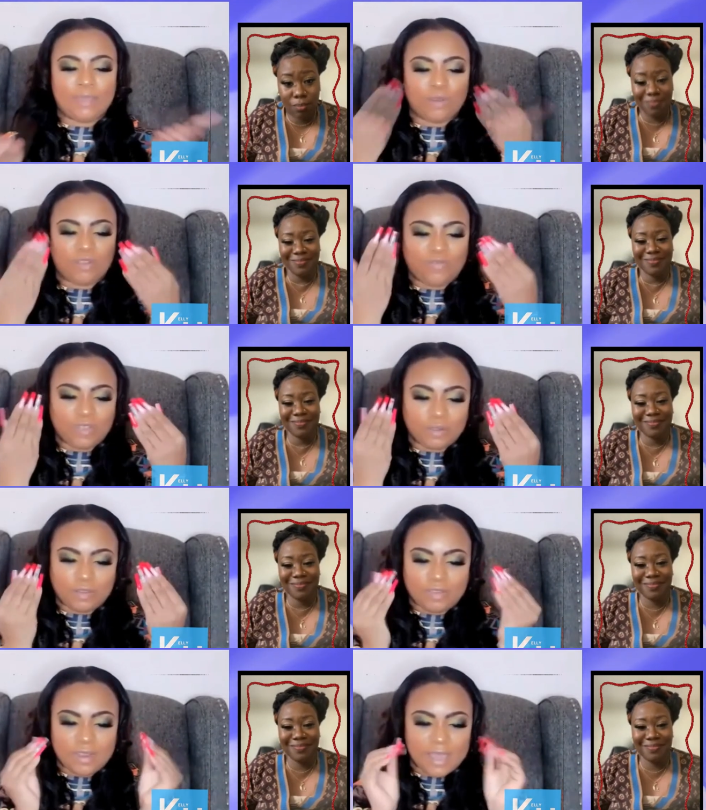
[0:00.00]
Speaker 1: nailed it for the,
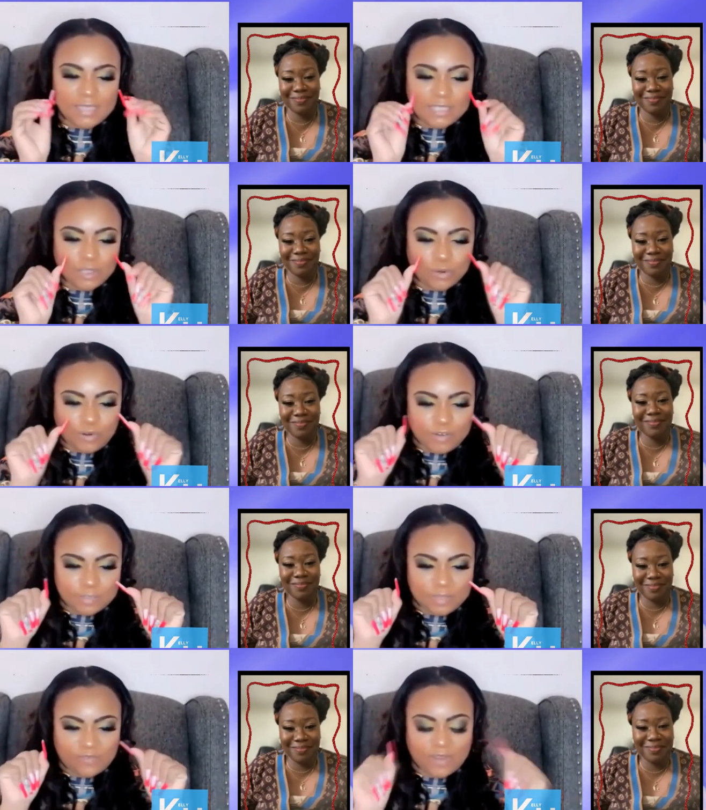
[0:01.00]
the nice little
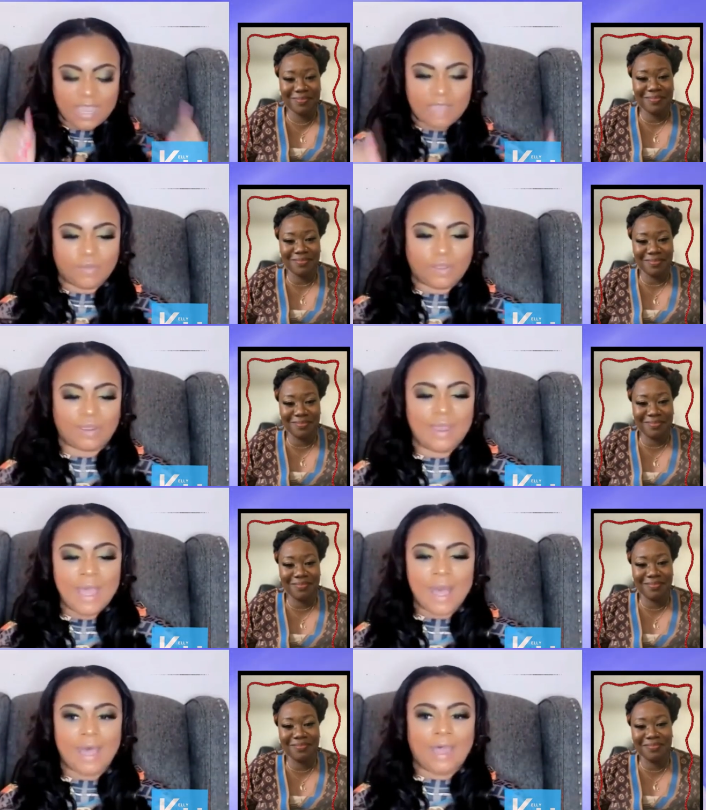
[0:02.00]
Christmas flavor.
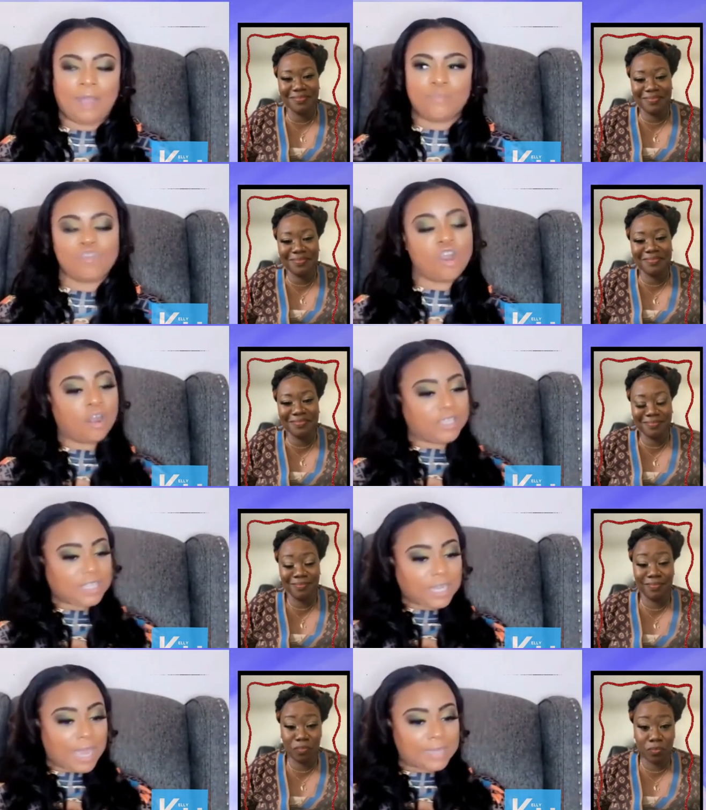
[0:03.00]
Um, Charlie's
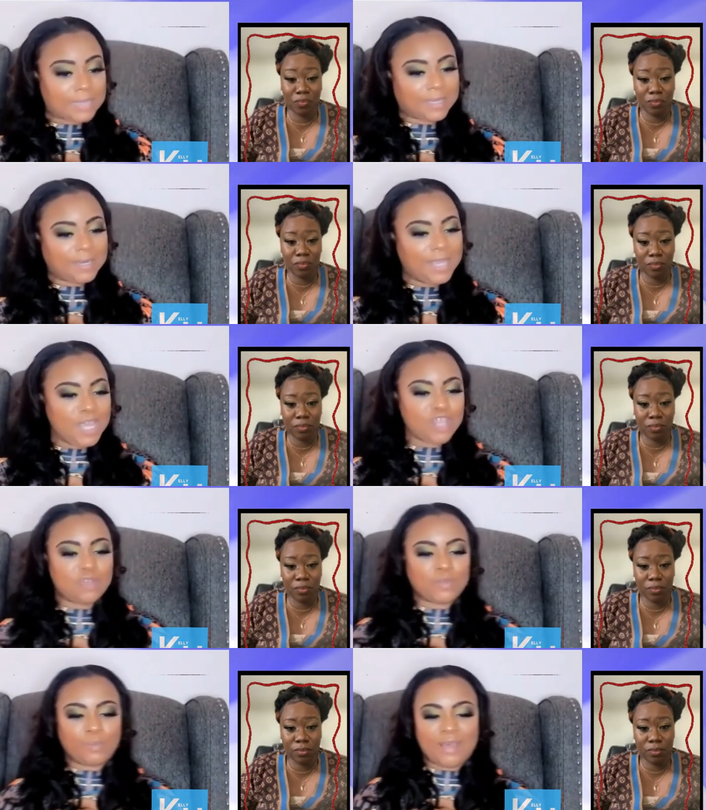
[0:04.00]
Closet. She
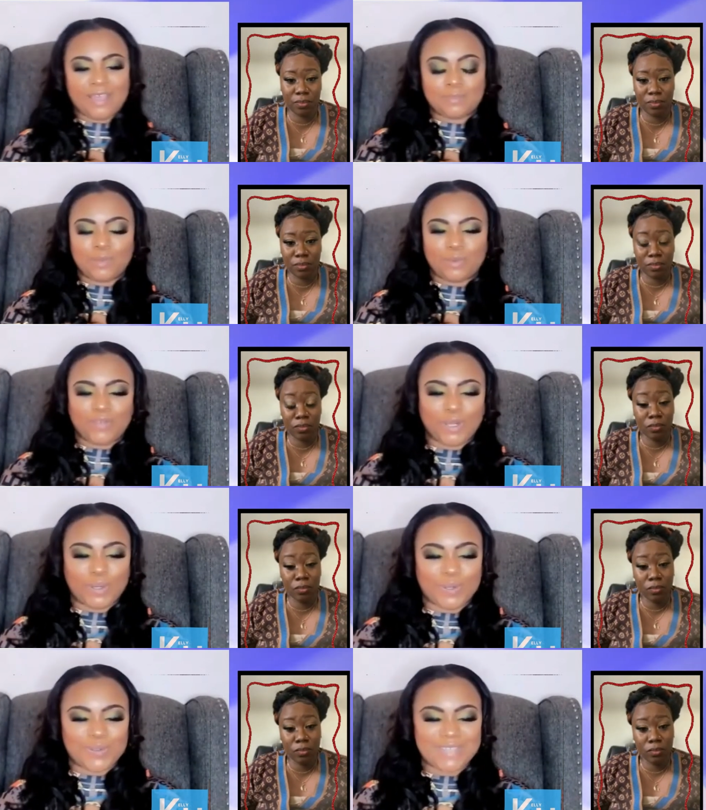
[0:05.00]
supplies me with
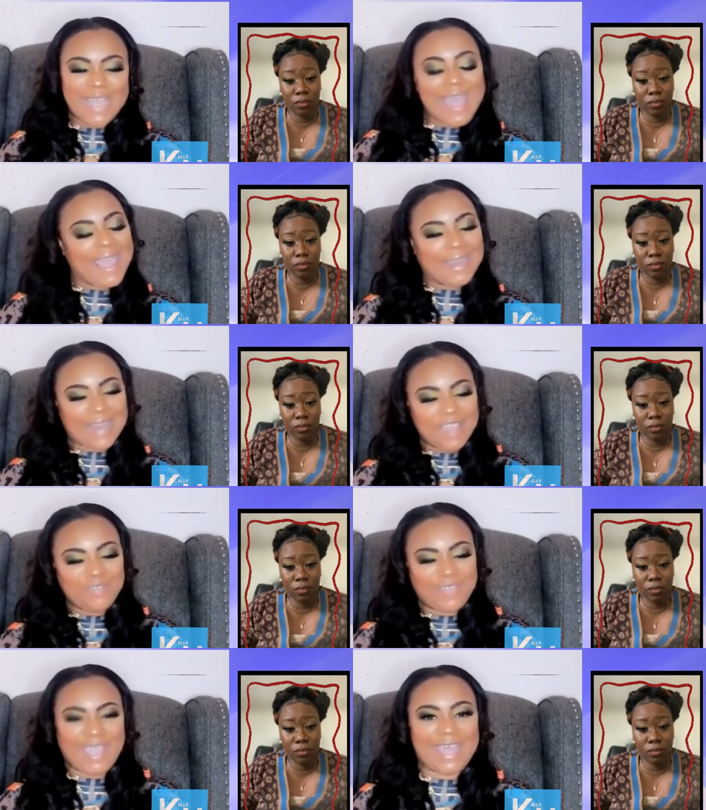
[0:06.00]
clothes and Life
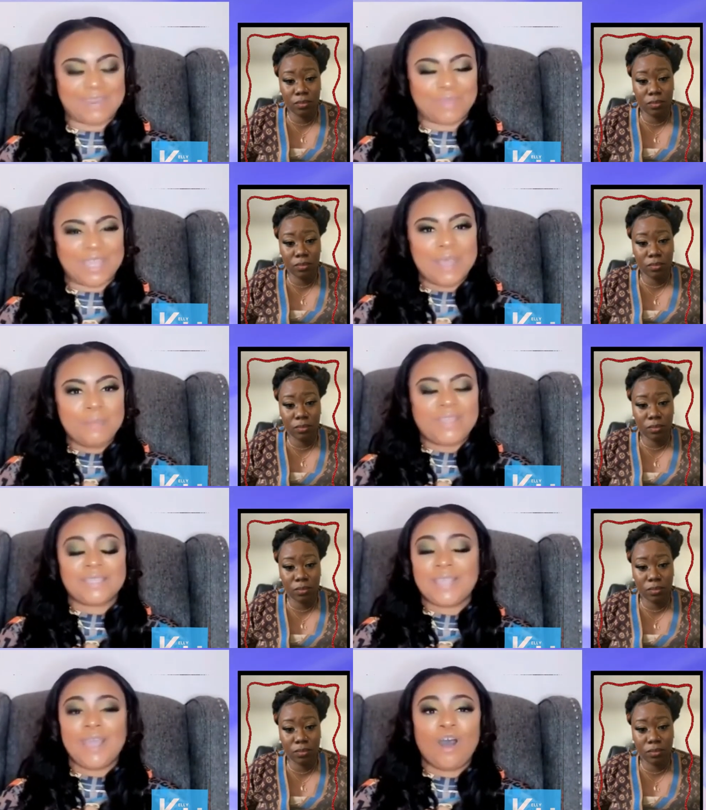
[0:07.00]
Academy because
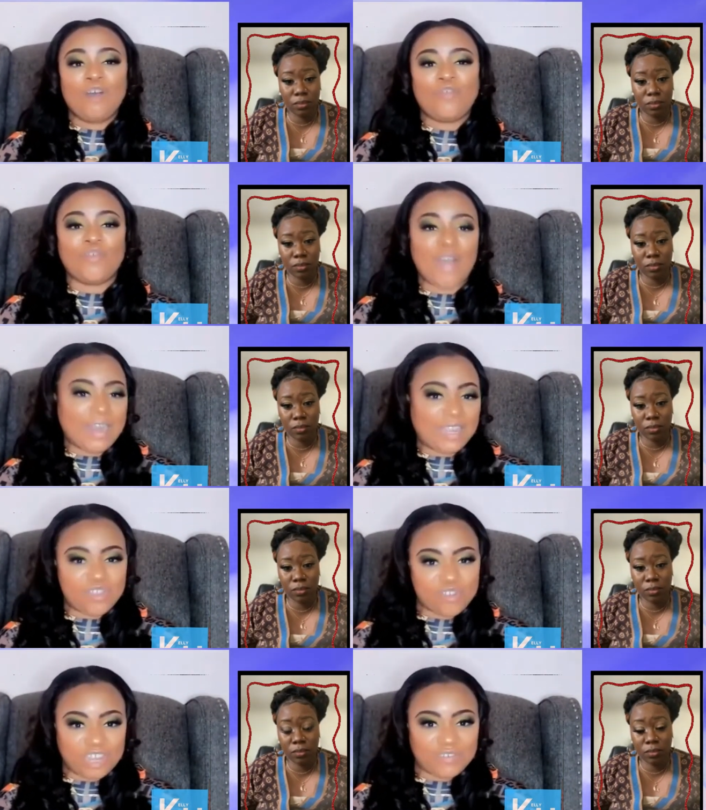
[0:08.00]
they offer financial
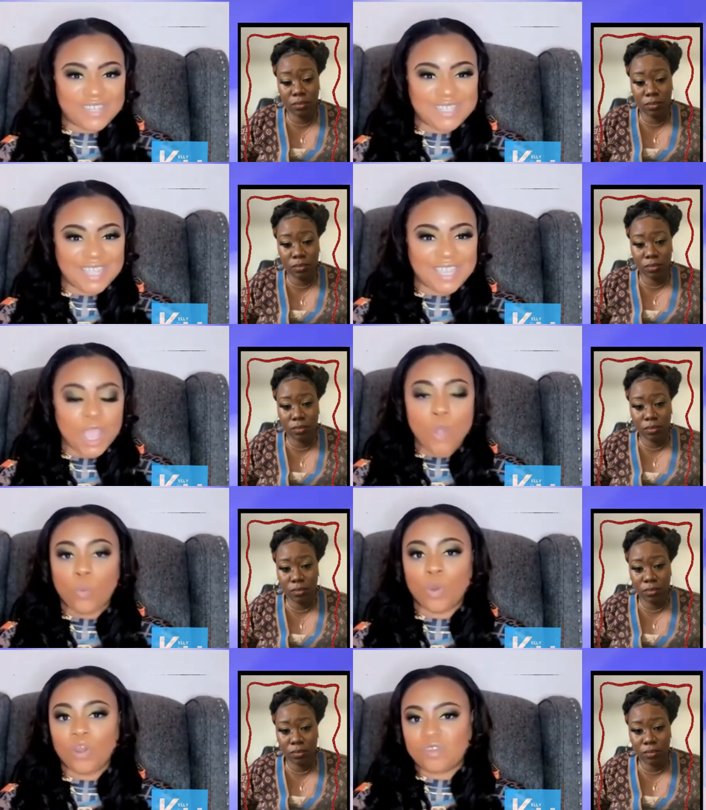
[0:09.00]
literacy,
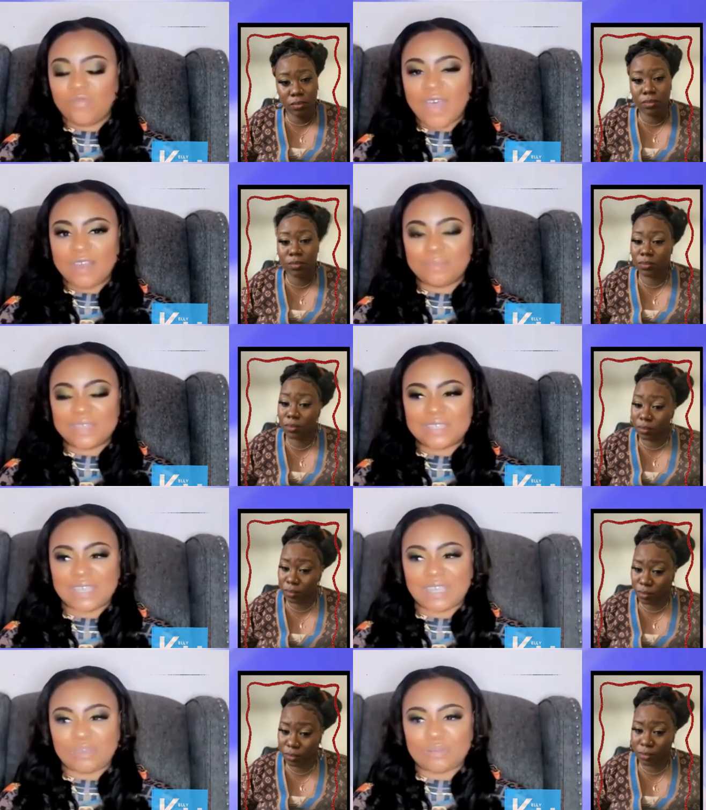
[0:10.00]
work development
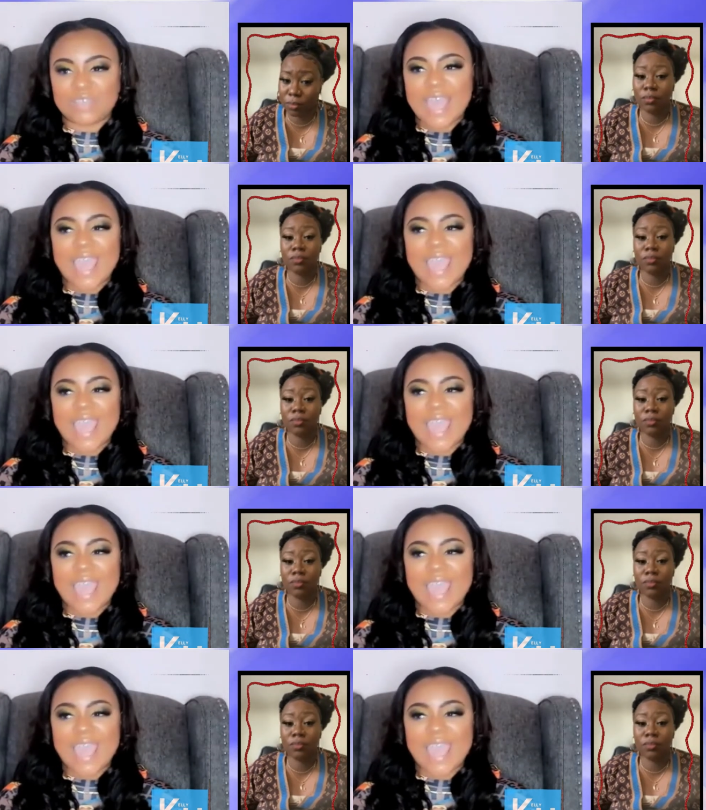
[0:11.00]
skills,